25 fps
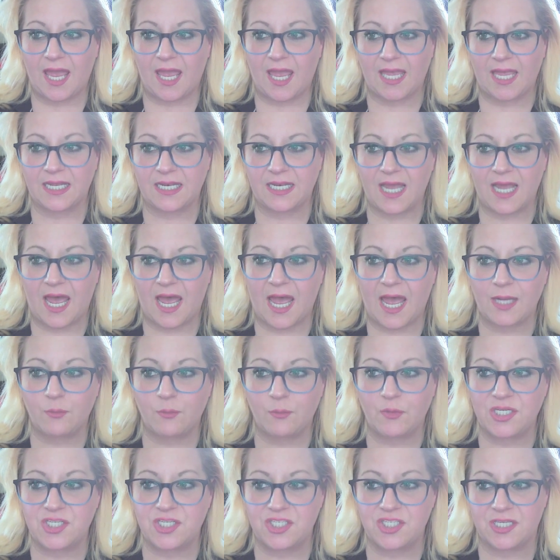and I
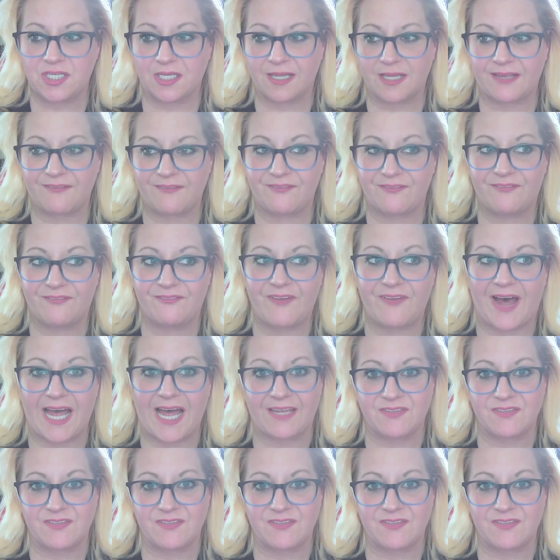reached it like five